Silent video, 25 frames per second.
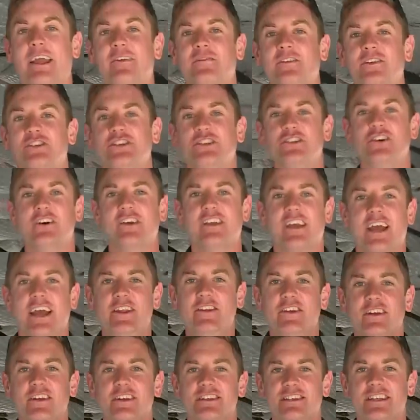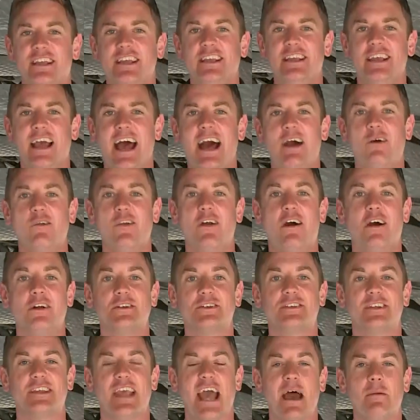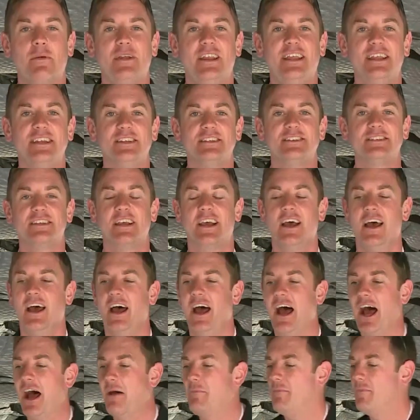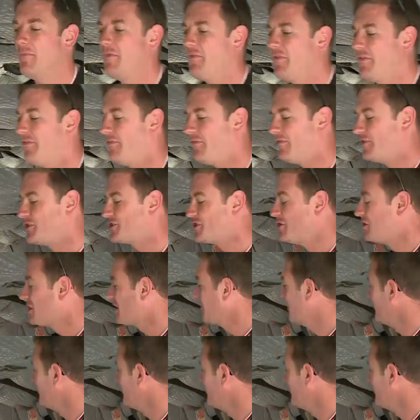of the Chinook, and you can see how large the cabin is. The Chinook can